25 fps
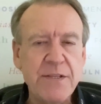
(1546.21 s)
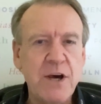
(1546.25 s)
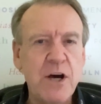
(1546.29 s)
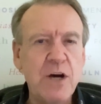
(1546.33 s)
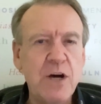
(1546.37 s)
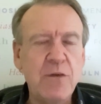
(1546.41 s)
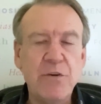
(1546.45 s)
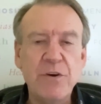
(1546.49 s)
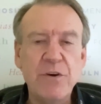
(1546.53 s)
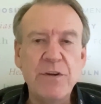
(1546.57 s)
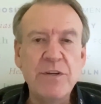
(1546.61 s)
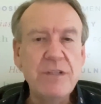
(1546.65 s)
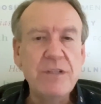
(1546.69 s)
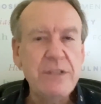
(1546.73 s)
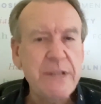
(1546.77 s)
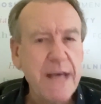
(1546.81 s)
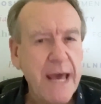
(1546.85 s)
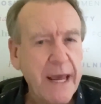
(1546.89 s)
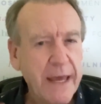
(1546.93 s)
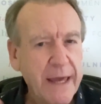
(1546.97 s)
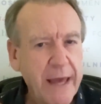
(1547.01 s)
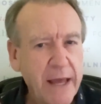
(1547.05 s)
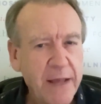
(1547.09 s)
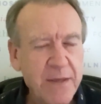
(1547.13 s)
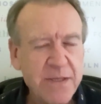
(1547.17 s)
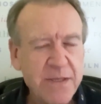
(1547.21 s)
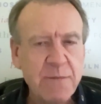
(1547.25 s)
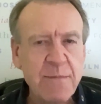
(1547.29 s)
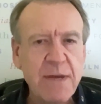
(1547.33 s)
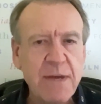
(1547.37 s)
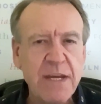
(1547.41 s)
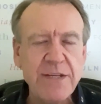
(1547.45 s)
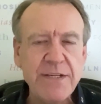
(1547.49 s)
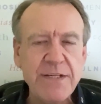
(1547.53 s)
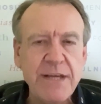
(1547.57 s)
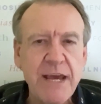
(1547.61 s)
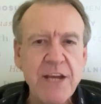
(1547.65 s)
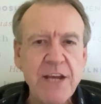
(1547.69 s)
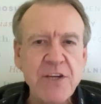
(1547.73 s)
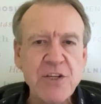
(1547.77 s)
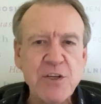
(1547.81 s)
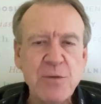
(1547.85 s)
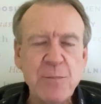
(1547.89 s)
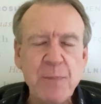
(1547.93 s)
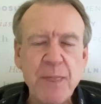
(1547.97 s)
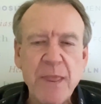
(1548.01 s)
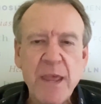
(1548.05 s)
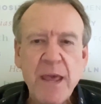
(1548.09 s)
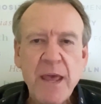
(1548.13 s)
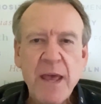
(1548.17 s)
over decades of
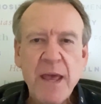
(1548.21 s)
meditation.